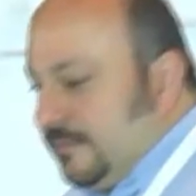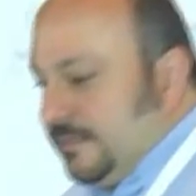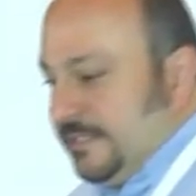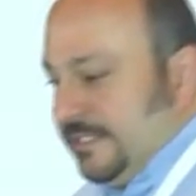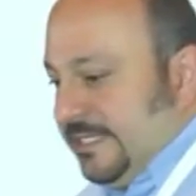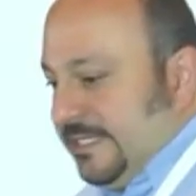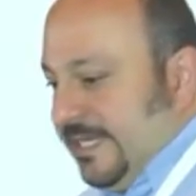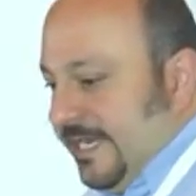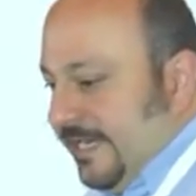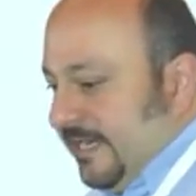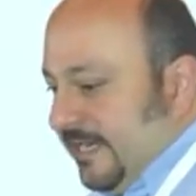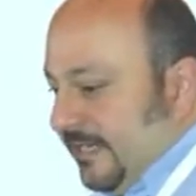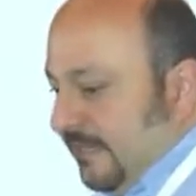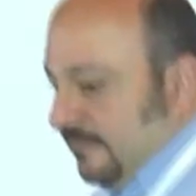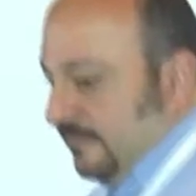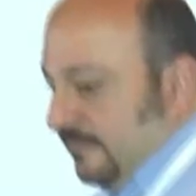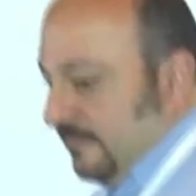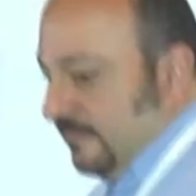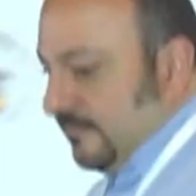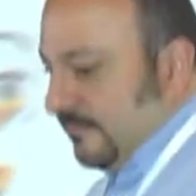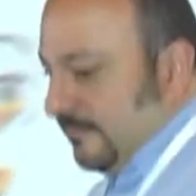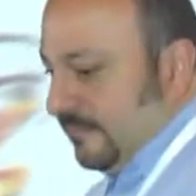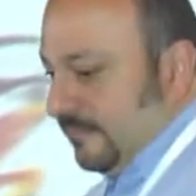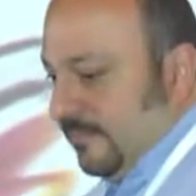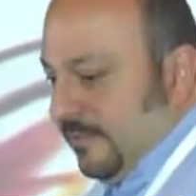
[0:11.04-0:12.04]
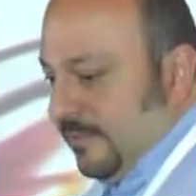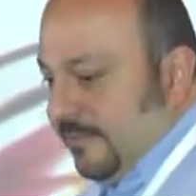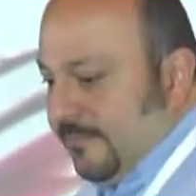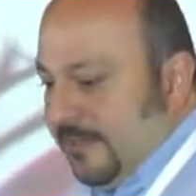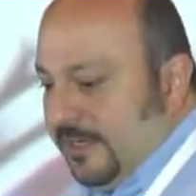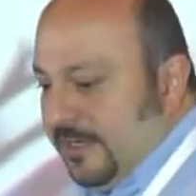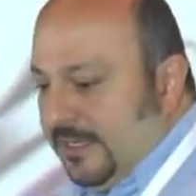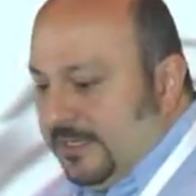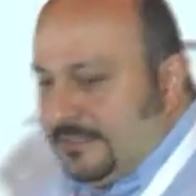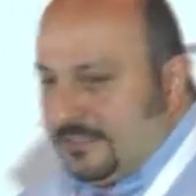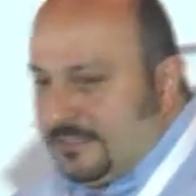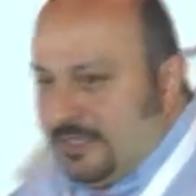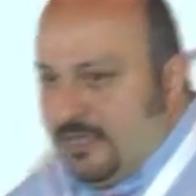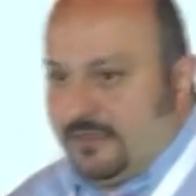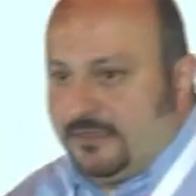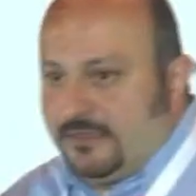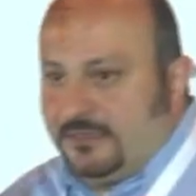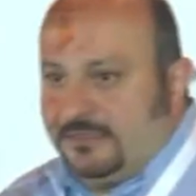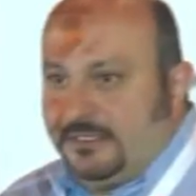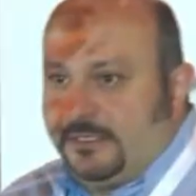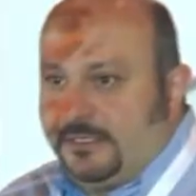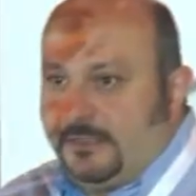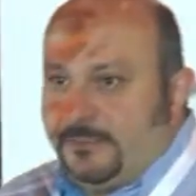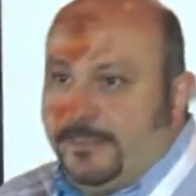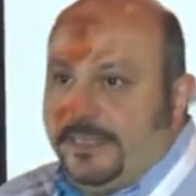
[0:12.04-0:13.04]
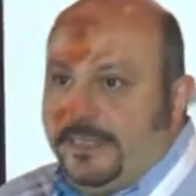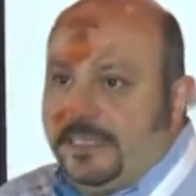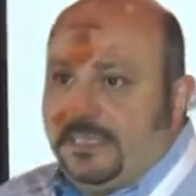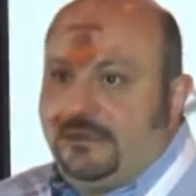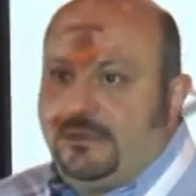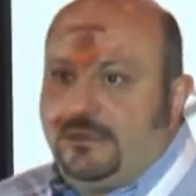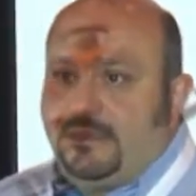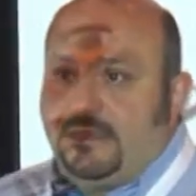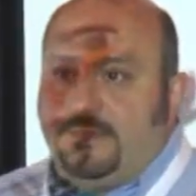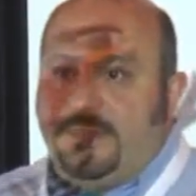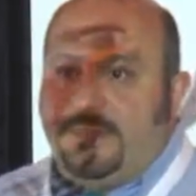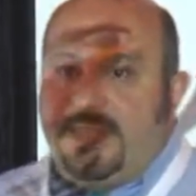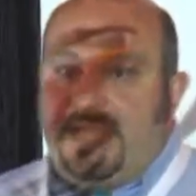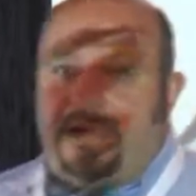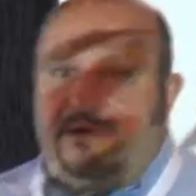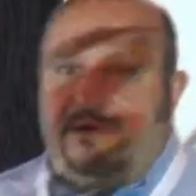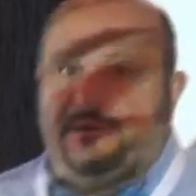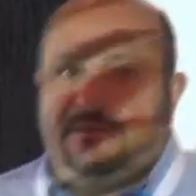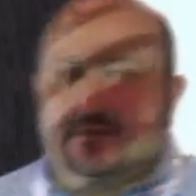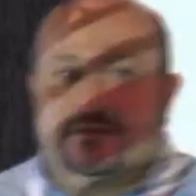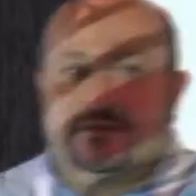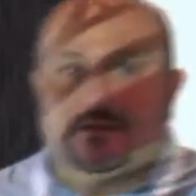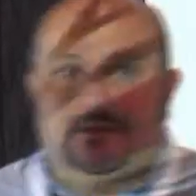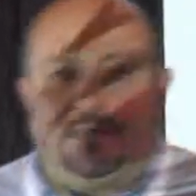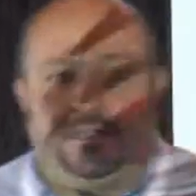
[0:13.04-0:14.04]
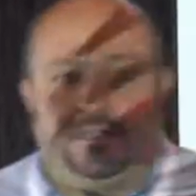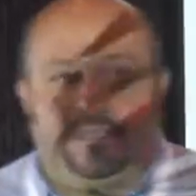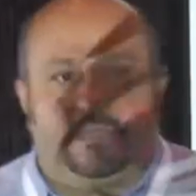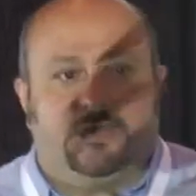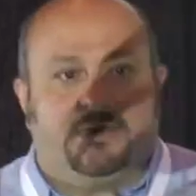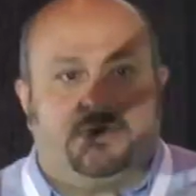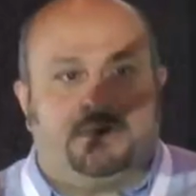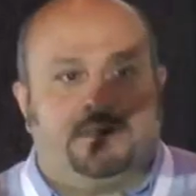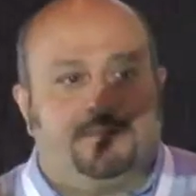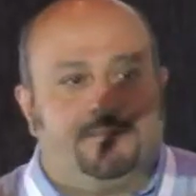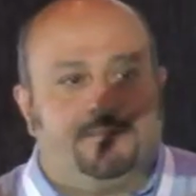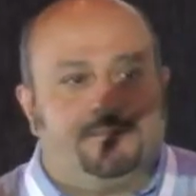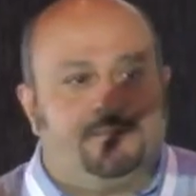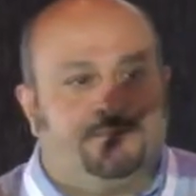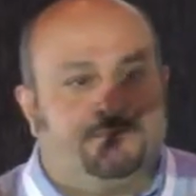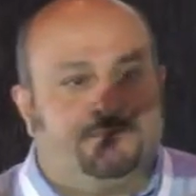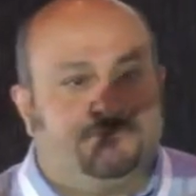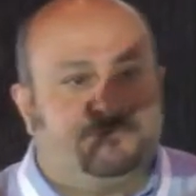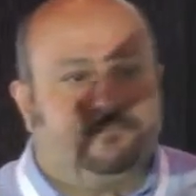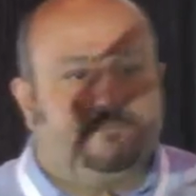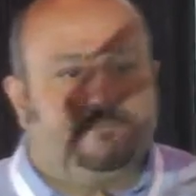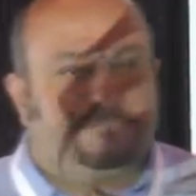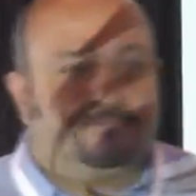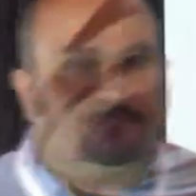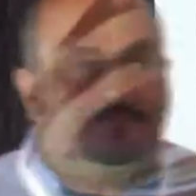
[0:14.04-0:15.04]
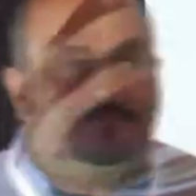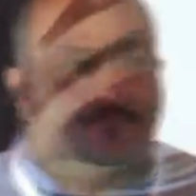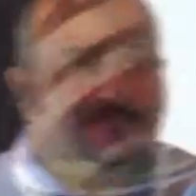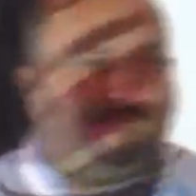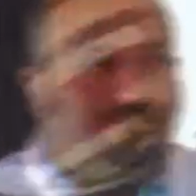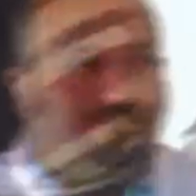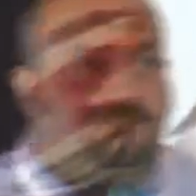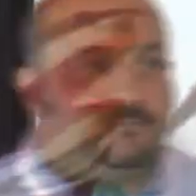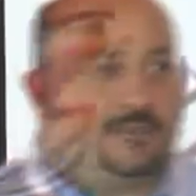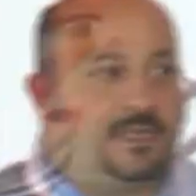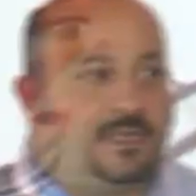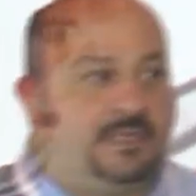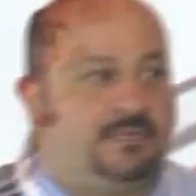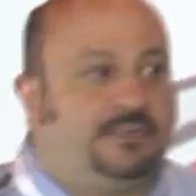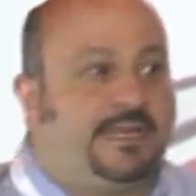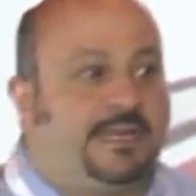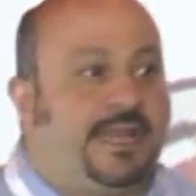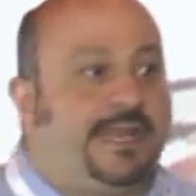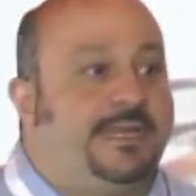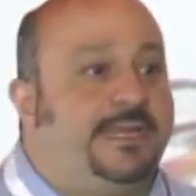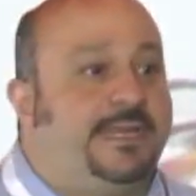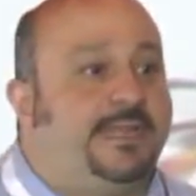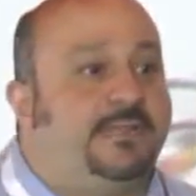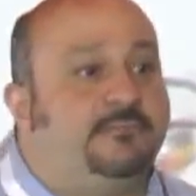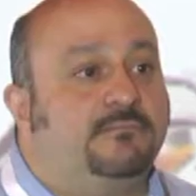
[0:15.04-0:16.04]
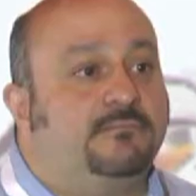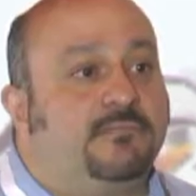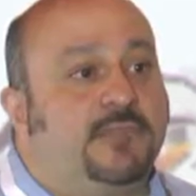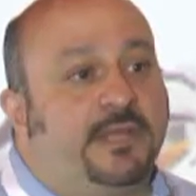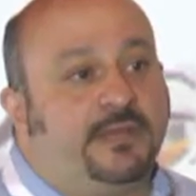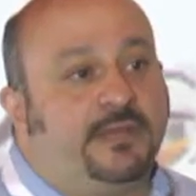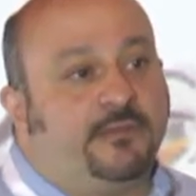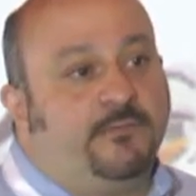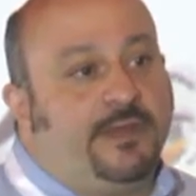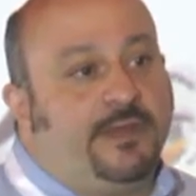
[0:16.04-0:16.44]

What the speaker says: today I'm going to talk a little bit about the lighting and